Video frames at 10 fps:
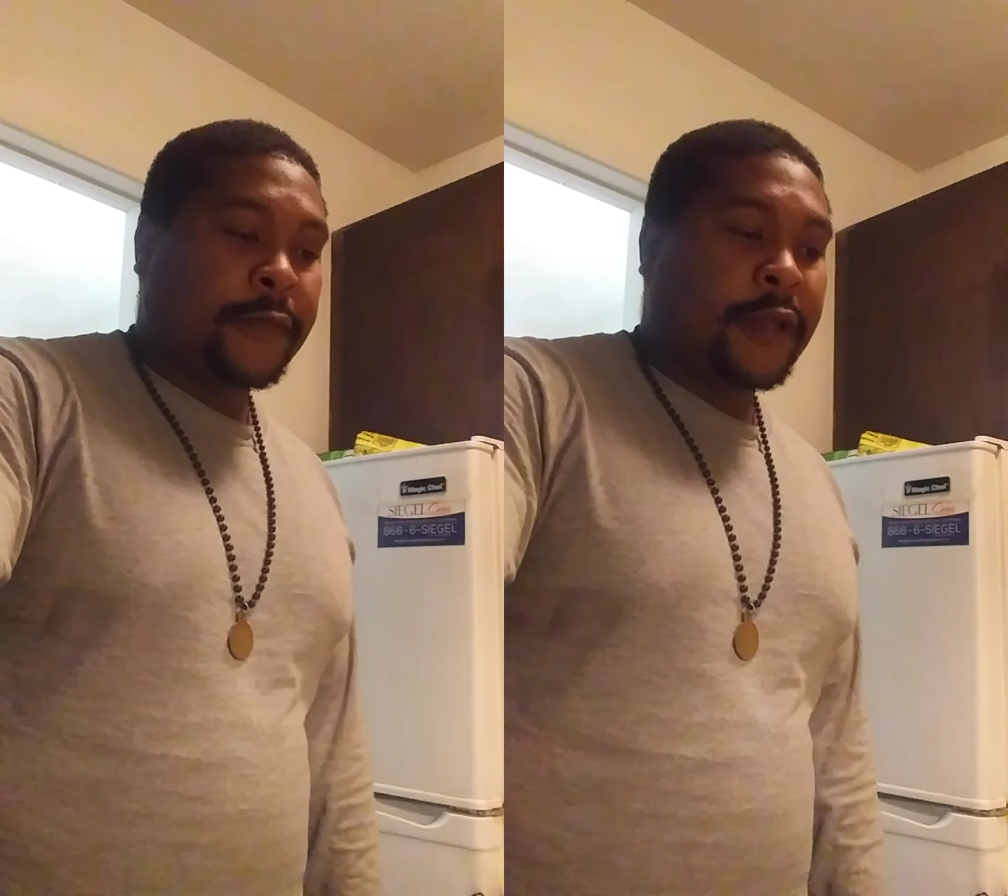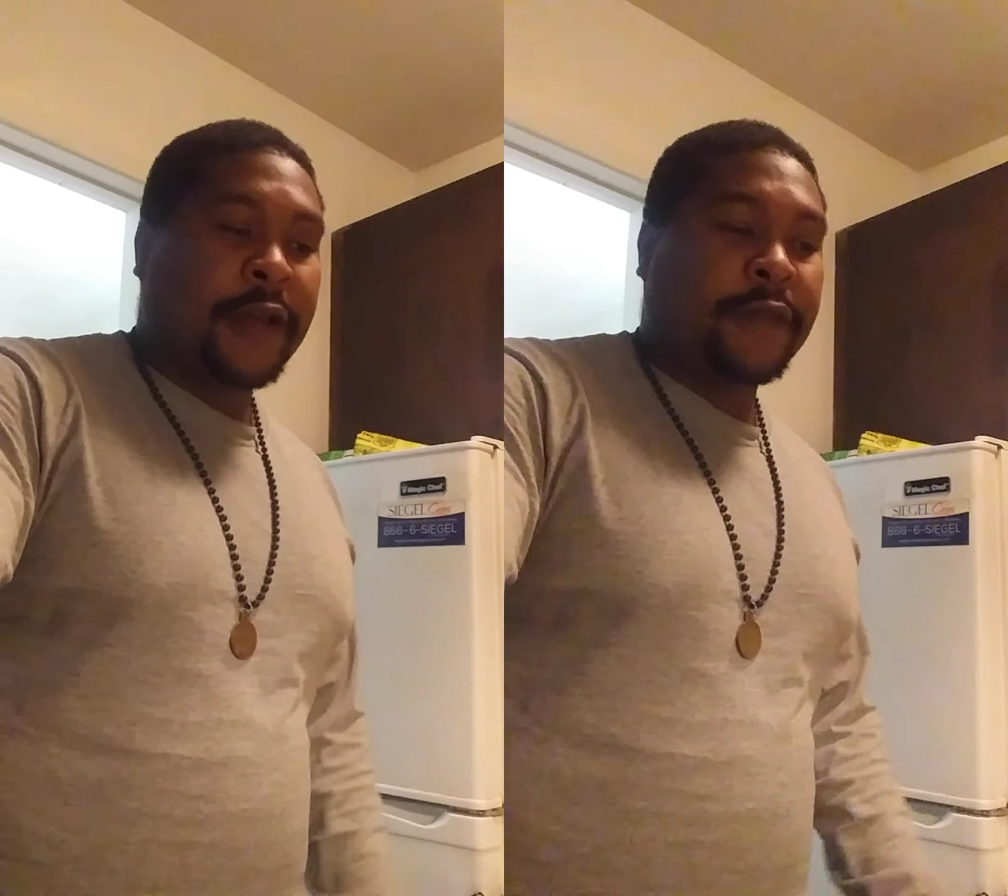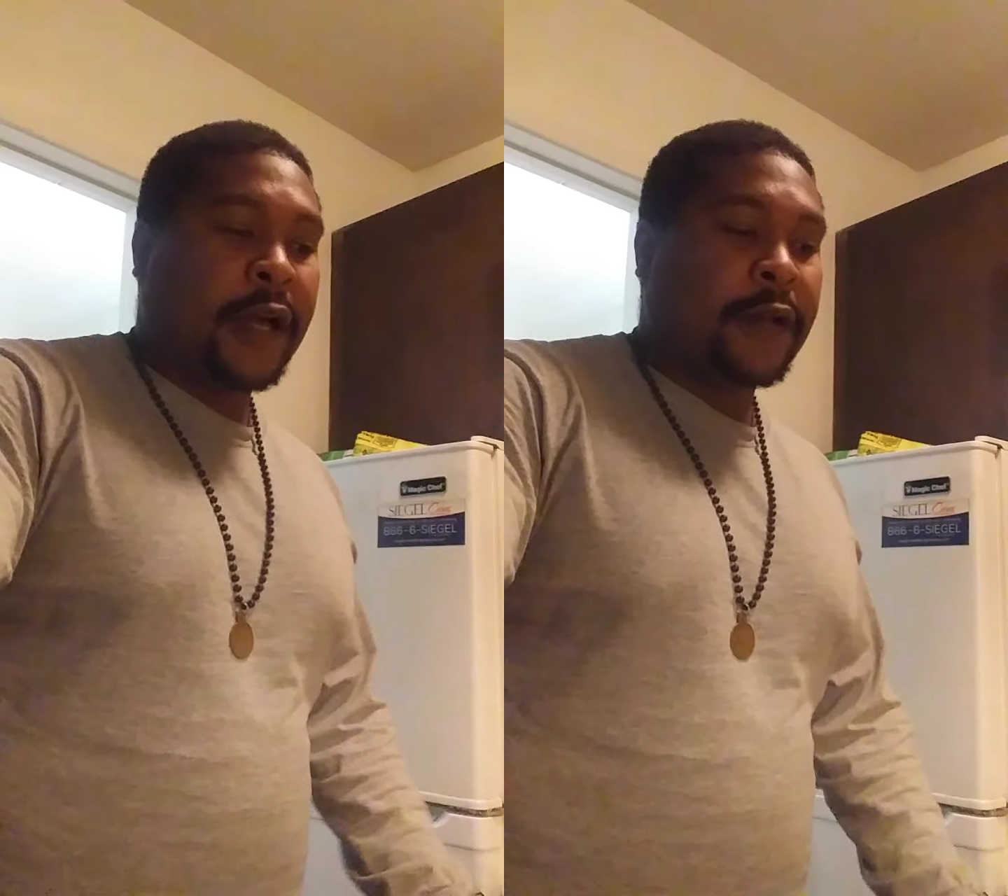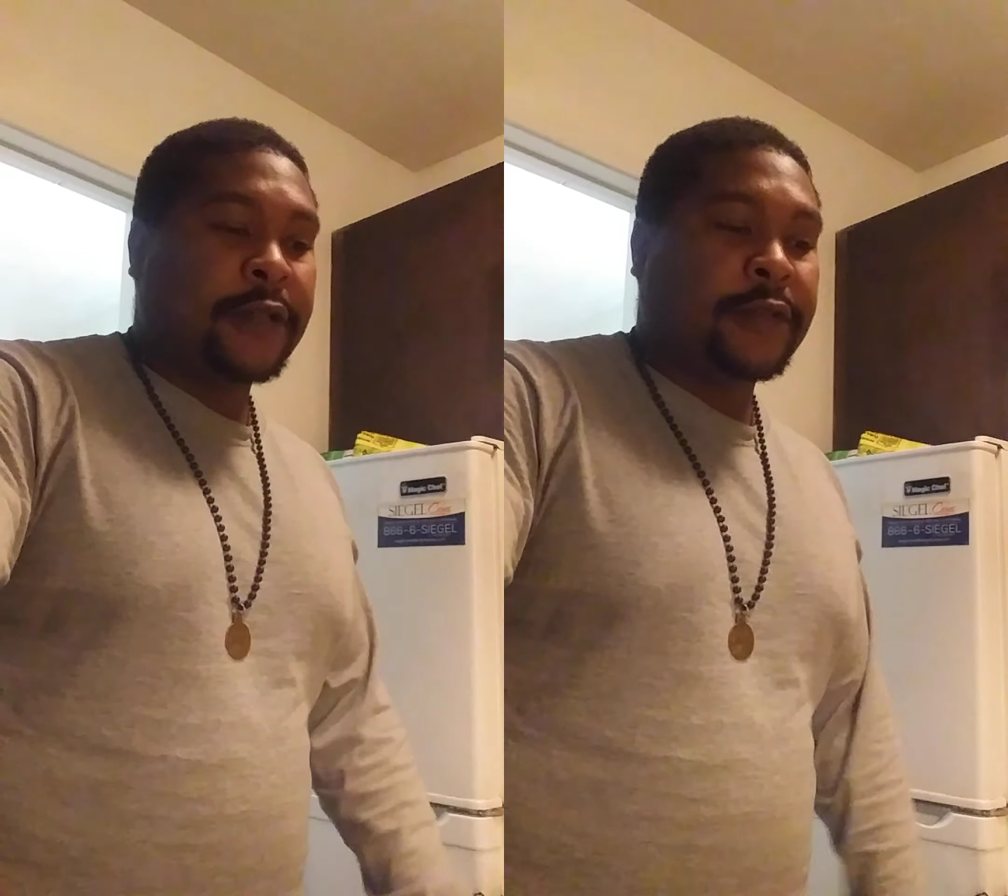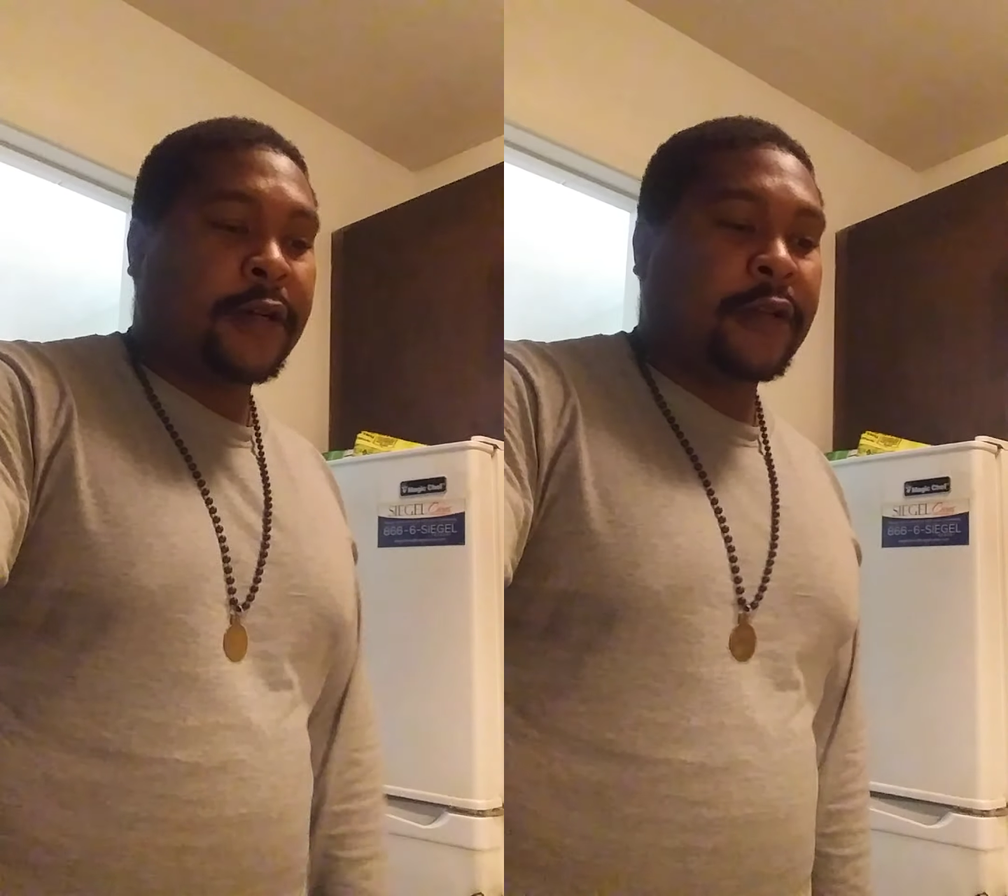I forgot what I
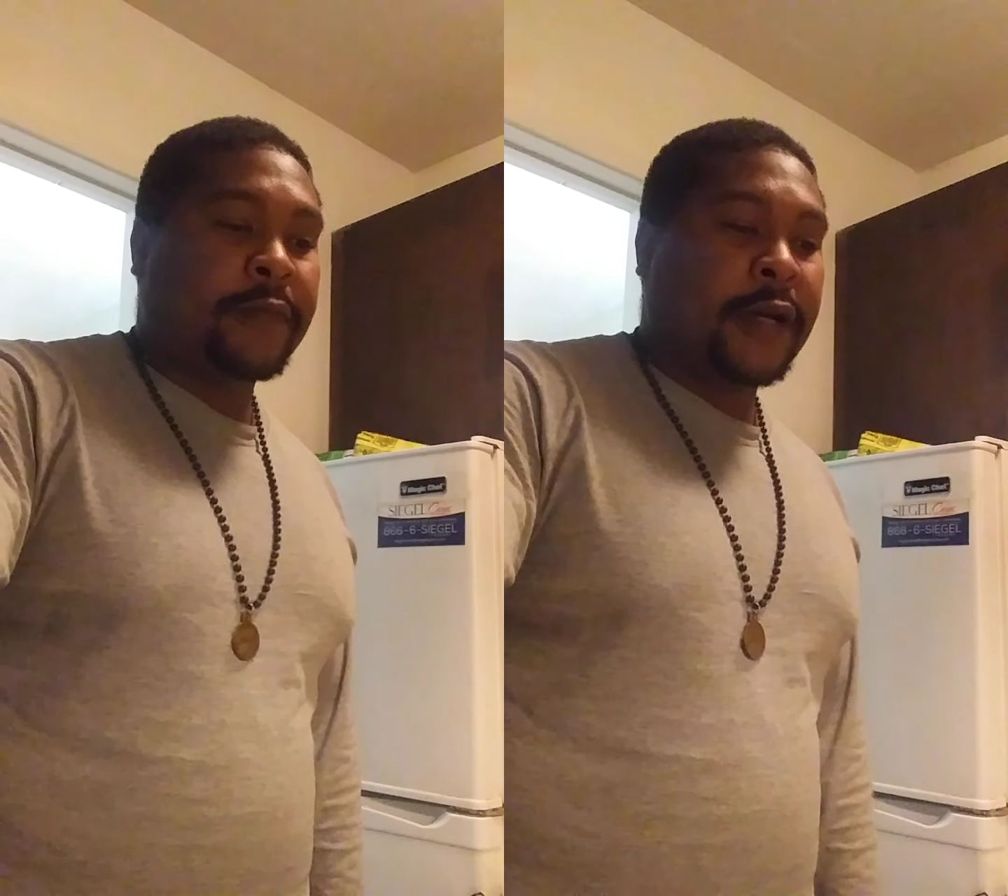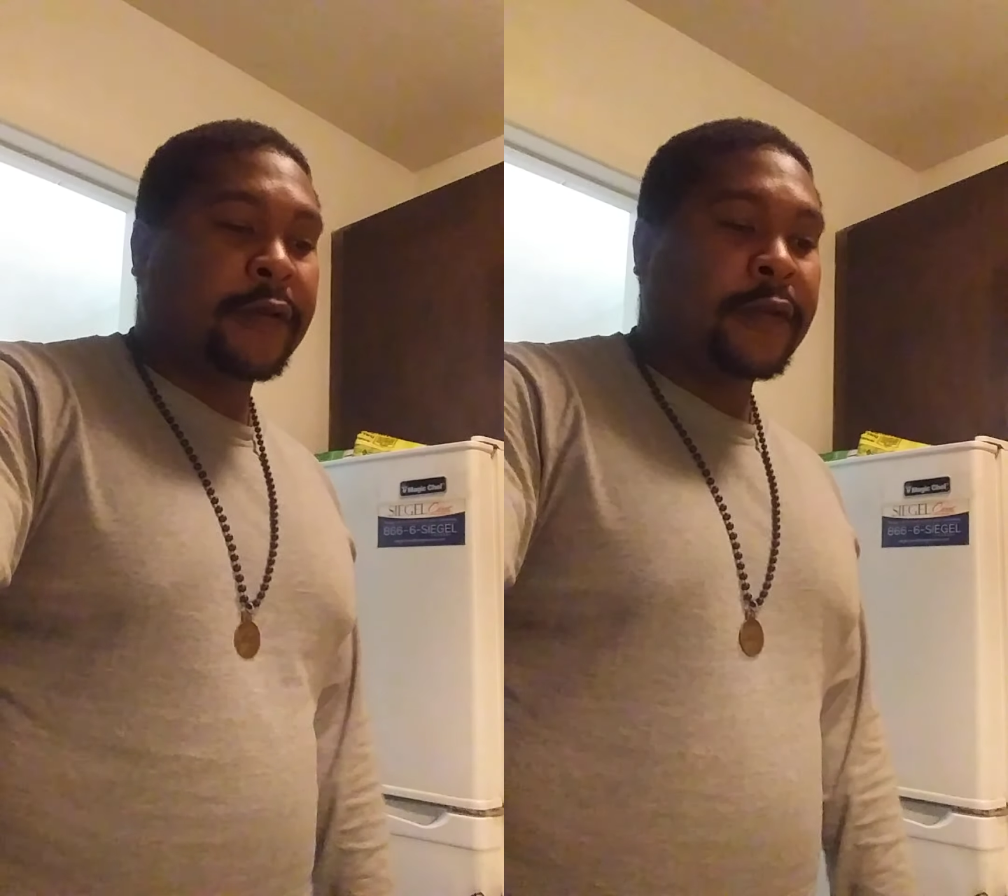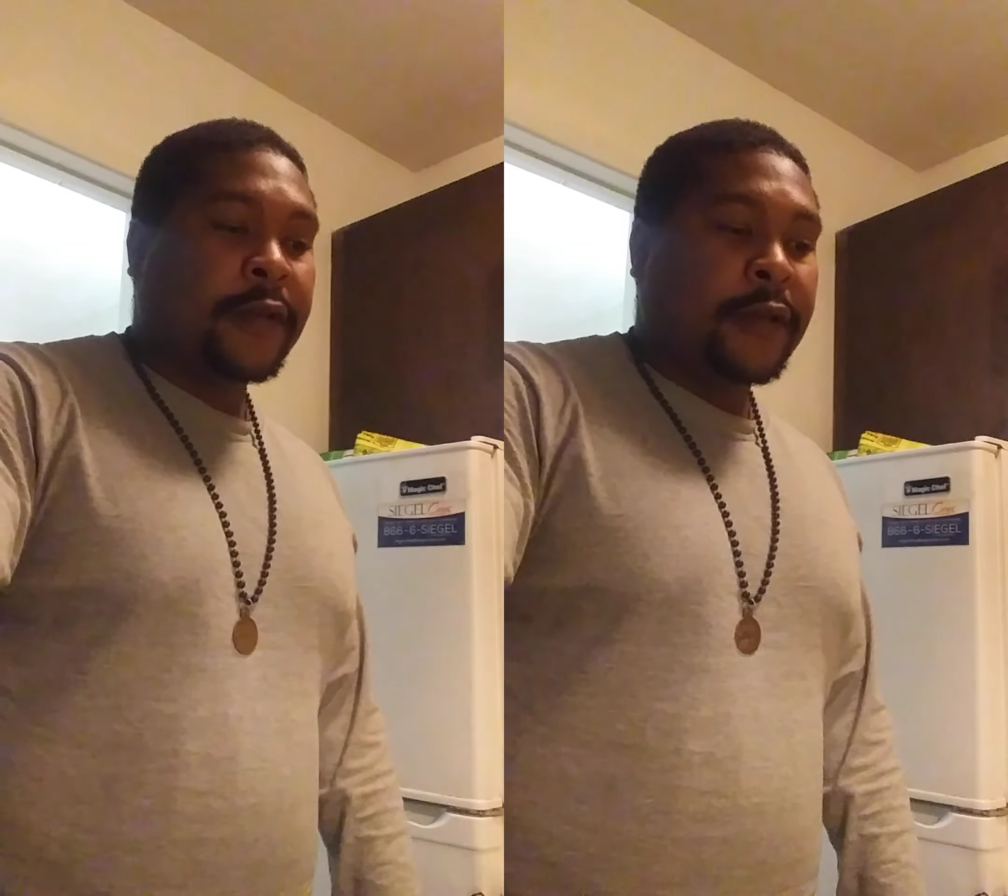was talking about.